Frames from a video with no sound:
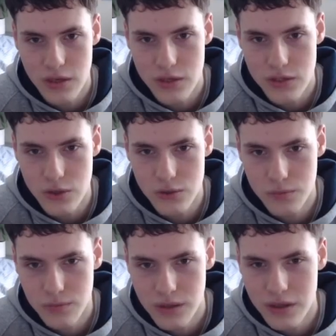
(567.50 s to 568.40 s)

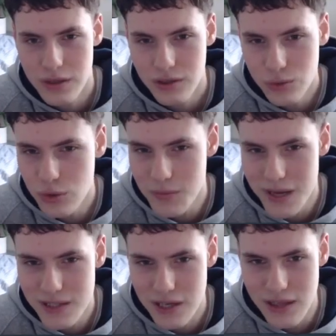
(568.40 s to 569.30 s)
So little
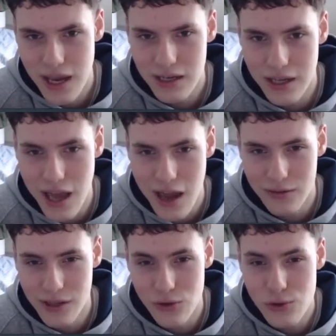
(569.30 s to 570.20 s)
commands like that and how,
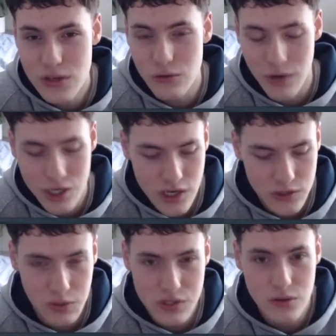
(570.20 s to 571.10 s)
like using
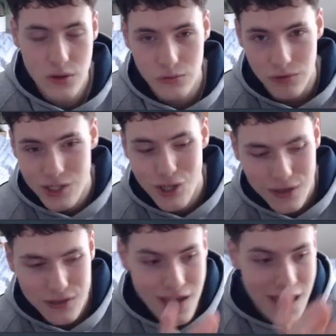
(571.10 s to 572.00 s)
regex, once you learn
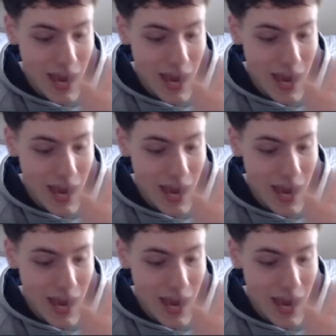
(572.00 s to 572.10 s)
regex